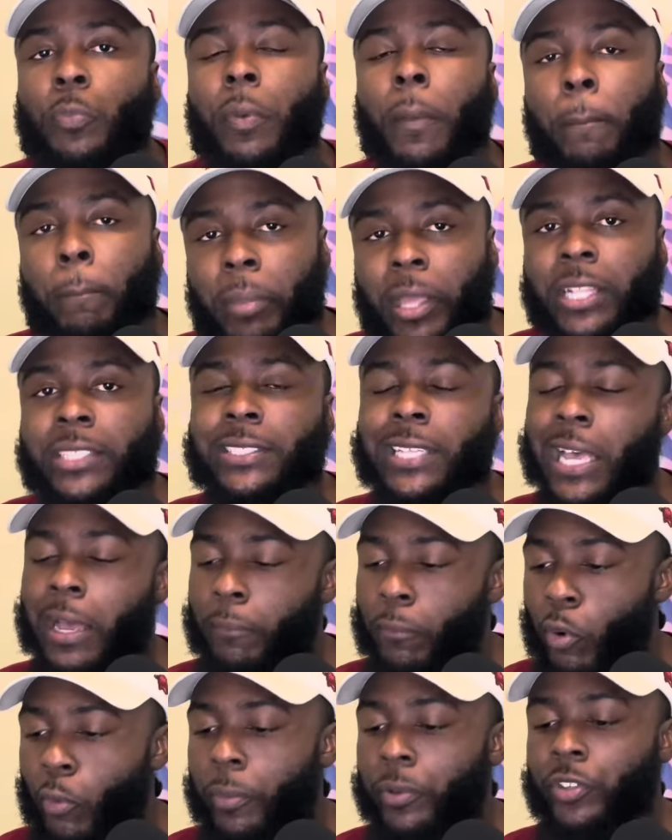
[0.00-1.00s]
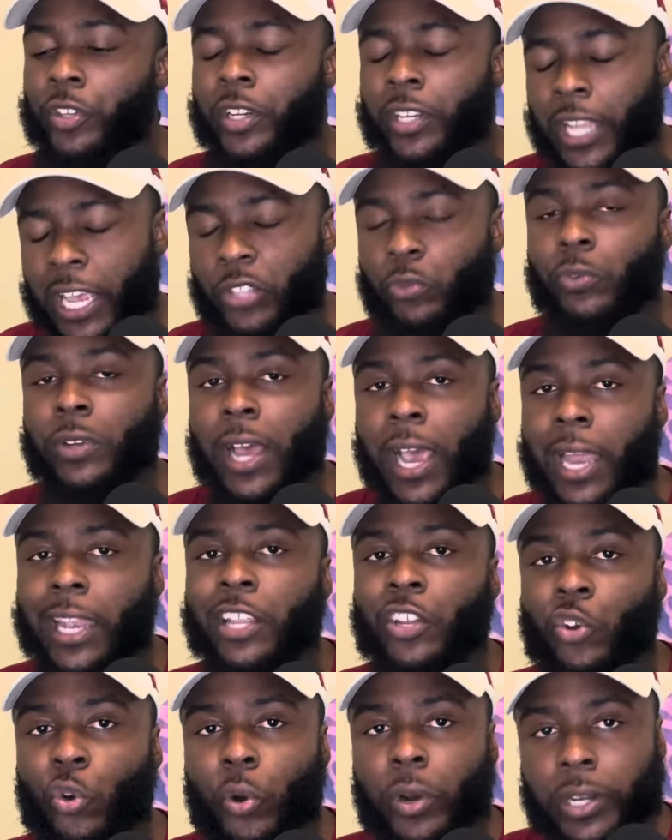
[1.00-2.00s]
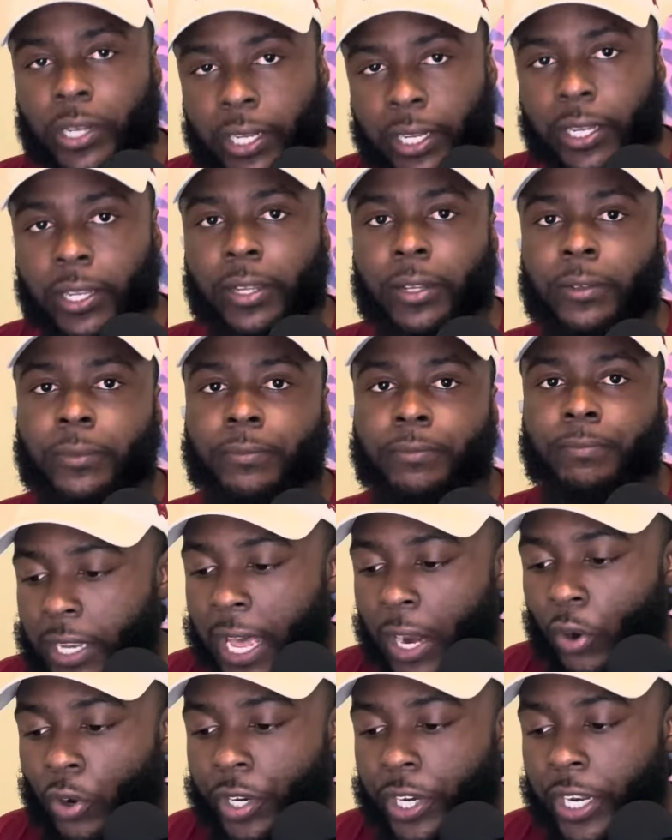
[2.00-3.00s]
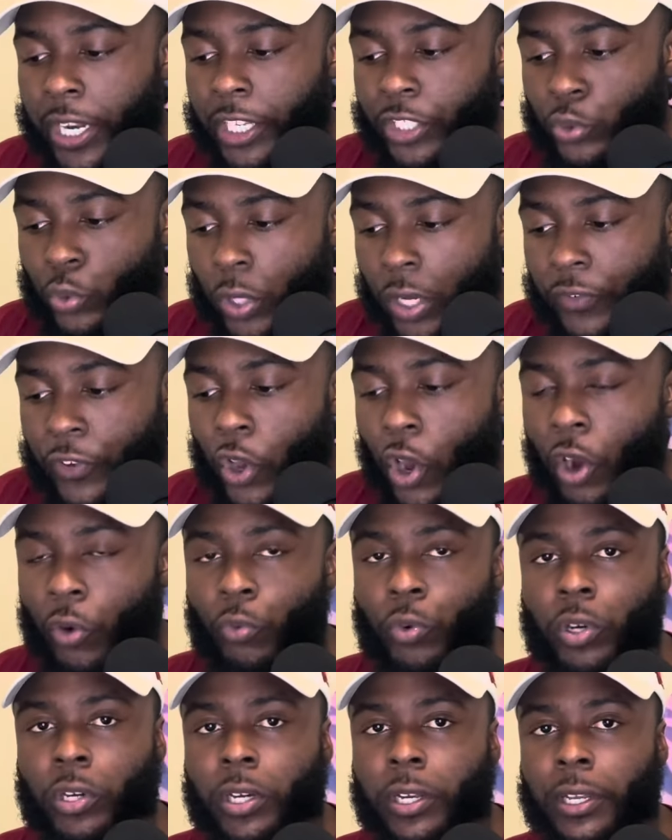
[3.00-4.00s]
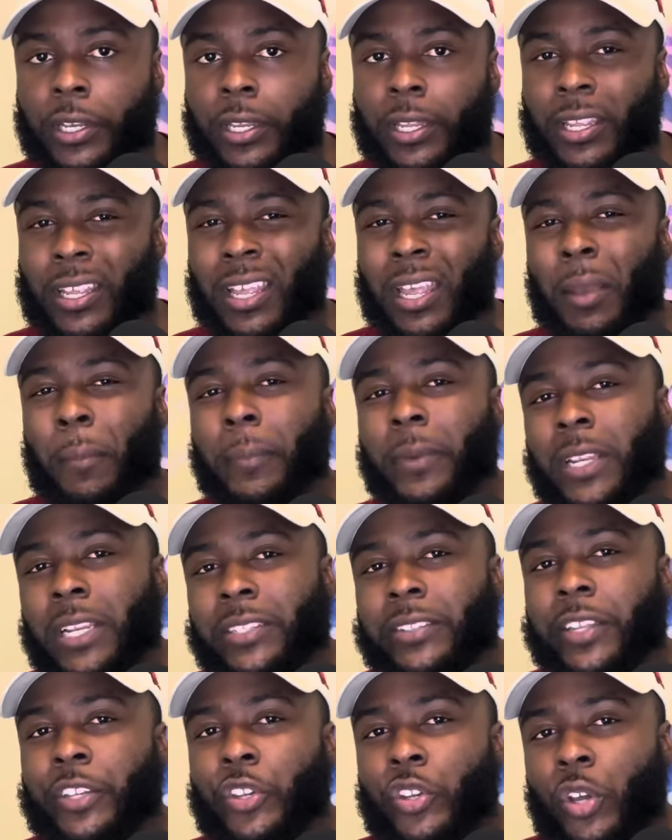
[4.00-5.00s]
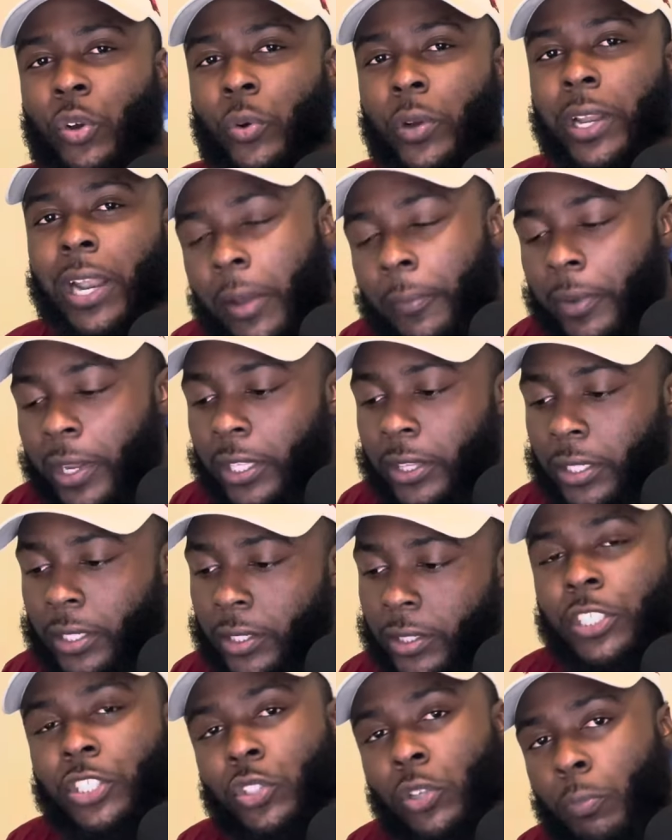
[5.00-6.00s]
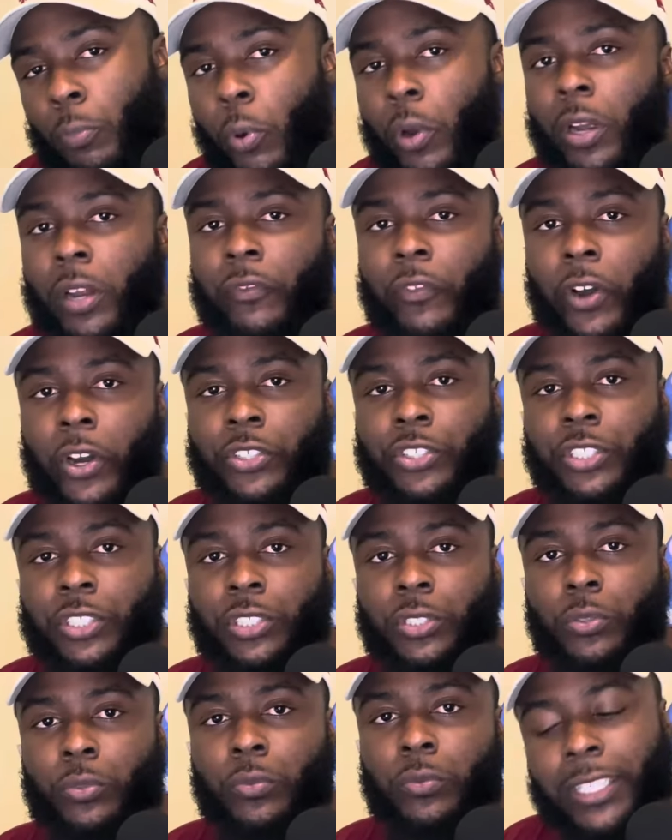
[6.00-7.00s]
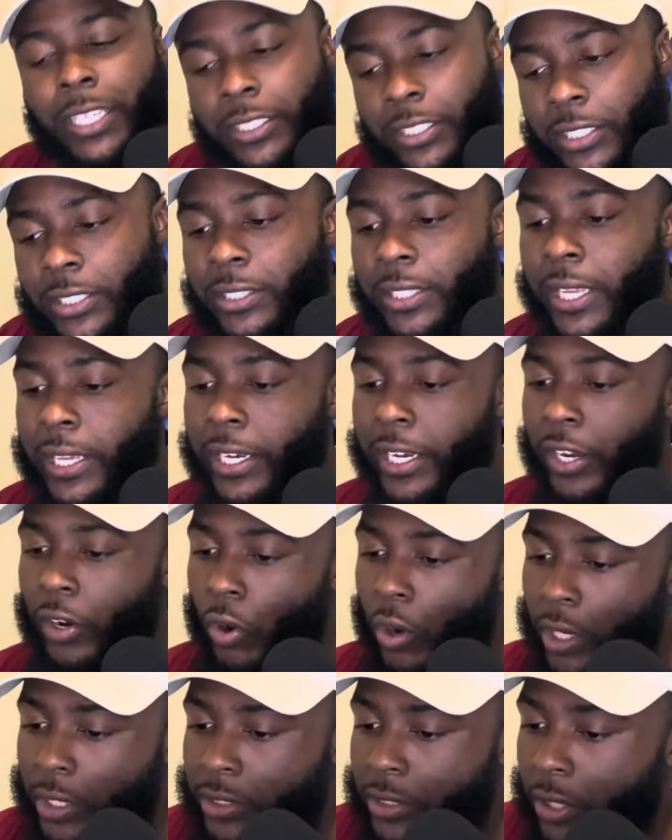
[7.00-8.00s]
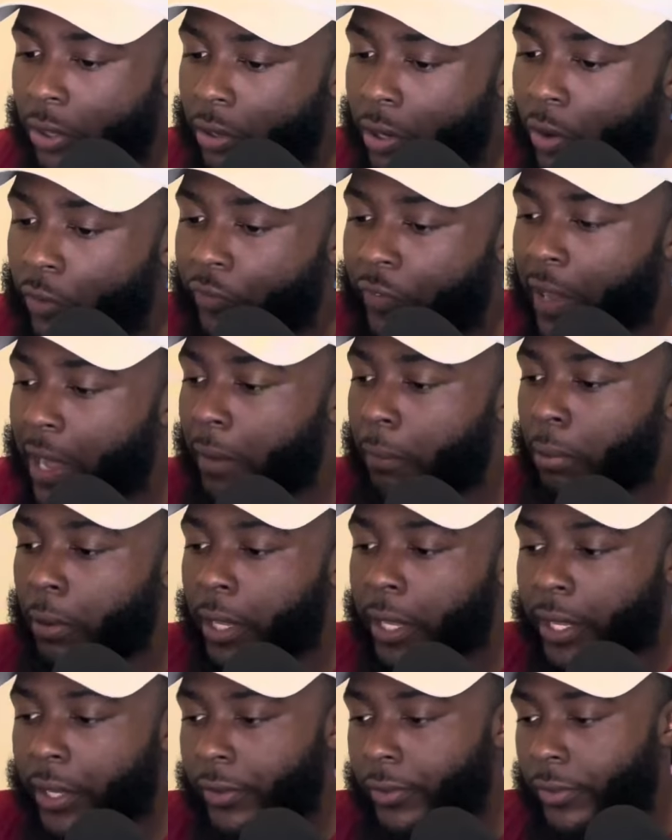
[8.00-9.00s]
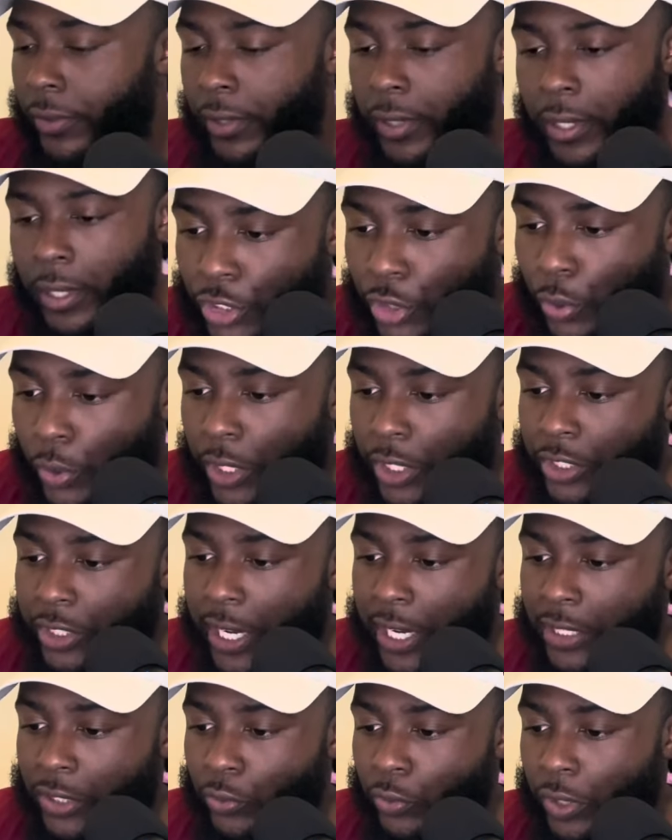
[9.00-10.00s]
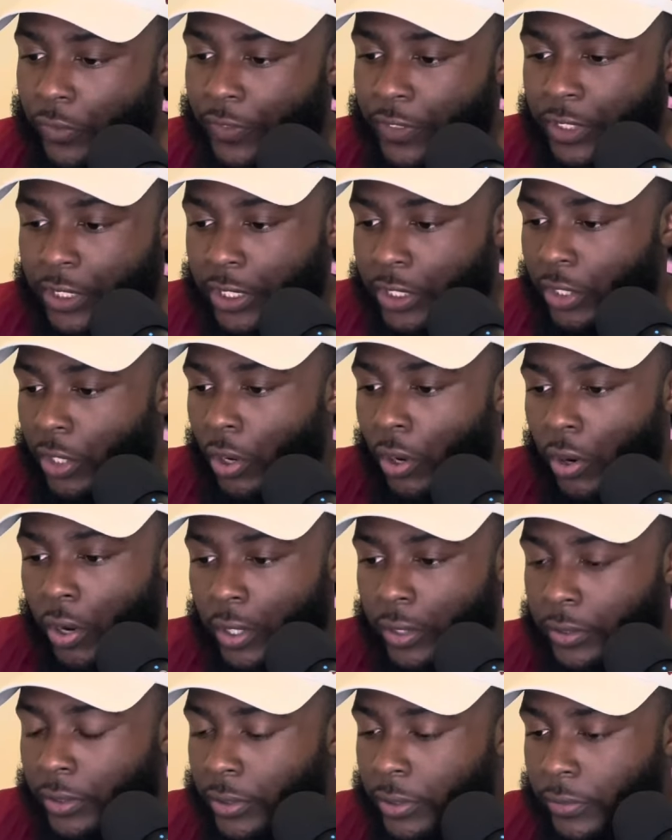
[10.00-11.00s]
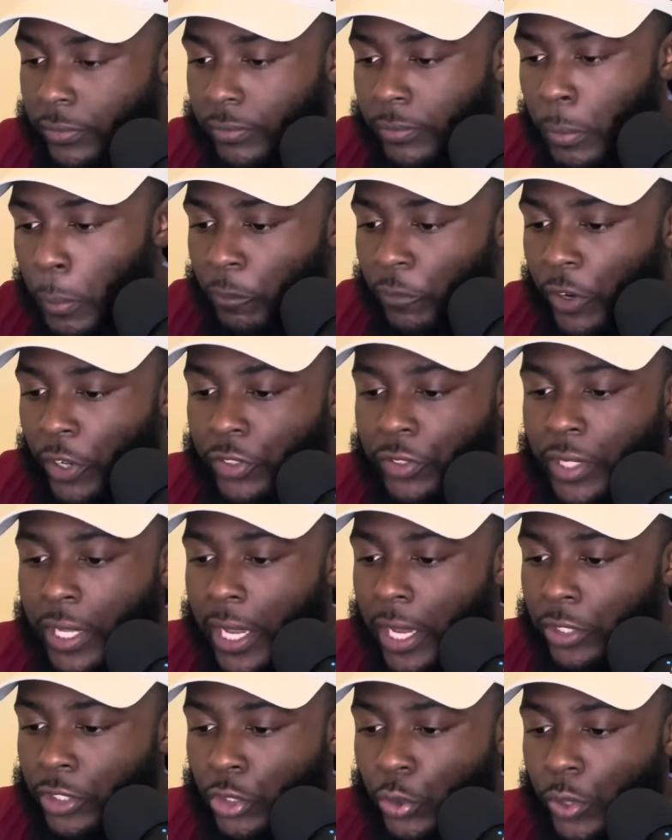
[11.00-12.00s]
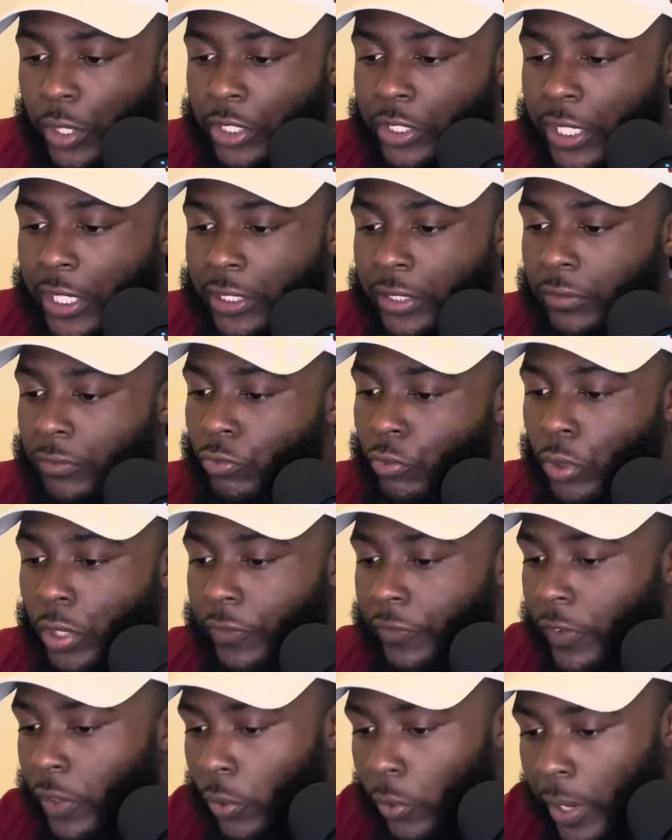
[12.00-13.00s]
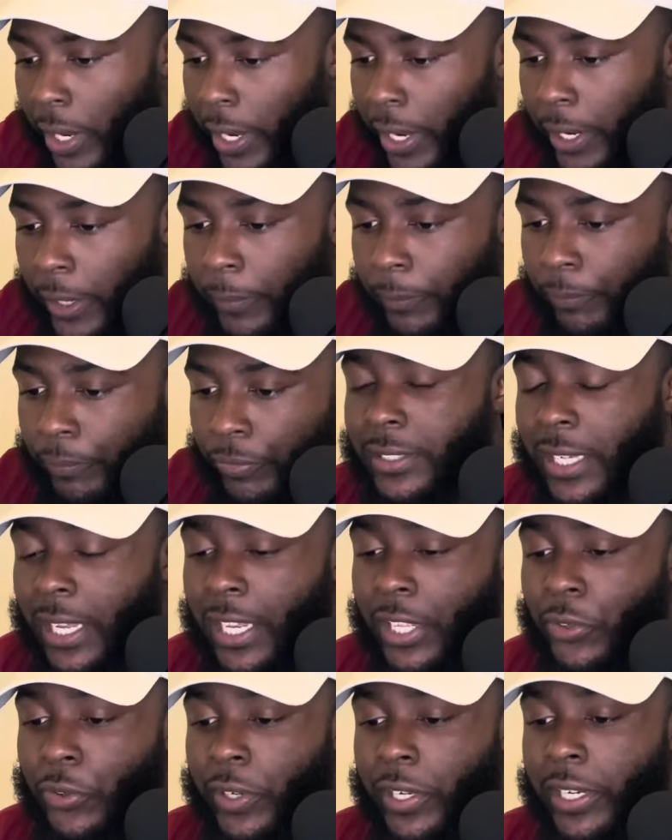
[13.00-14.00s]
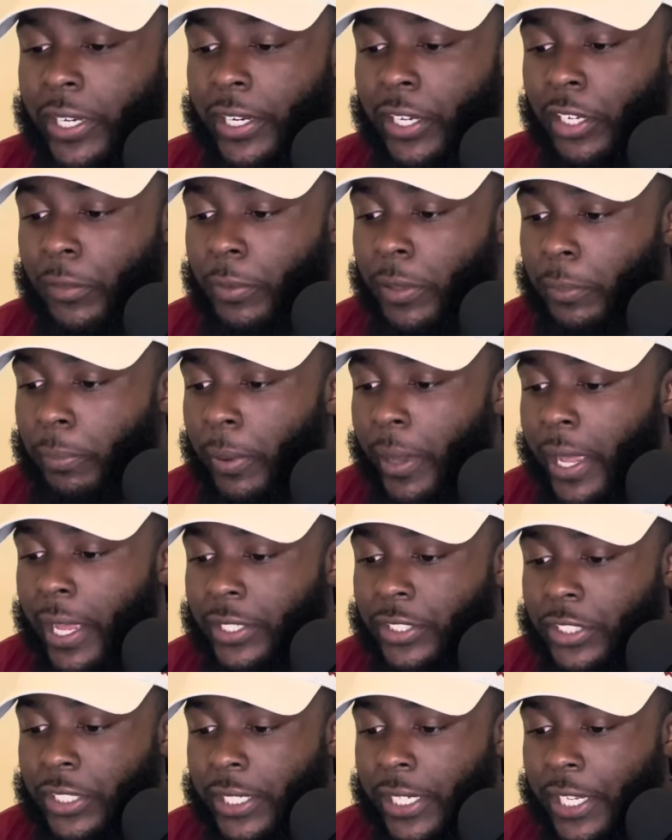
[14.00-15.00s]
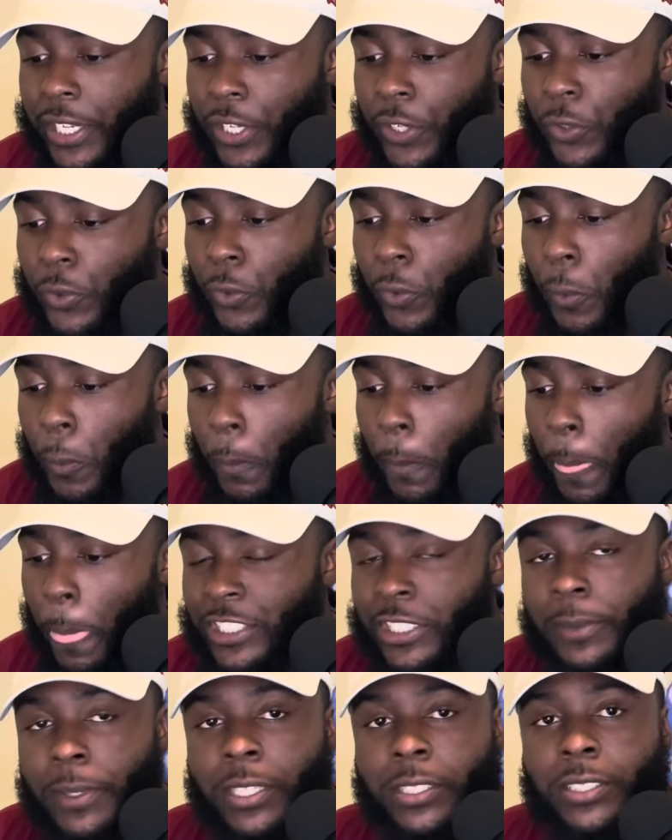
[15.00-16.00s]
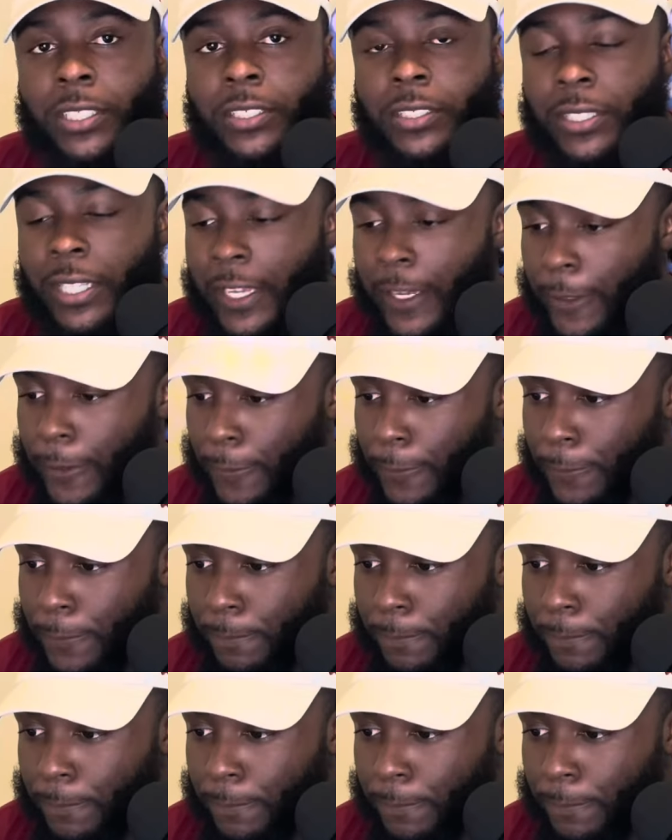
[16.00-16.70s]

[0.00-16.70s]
in big time moments, and that's what Ollie Gordon did. Not only did he get a 12 yard run, but then he said, you know what? I'm going to get the uh, two point conversion too. Did just that. And Arkansas go five plays. Quentin Jackson run for 10 yards. First down. Quentin Jackson run for no gain. Taylor Green incomplete pass to Hill. Should have been a touchdown.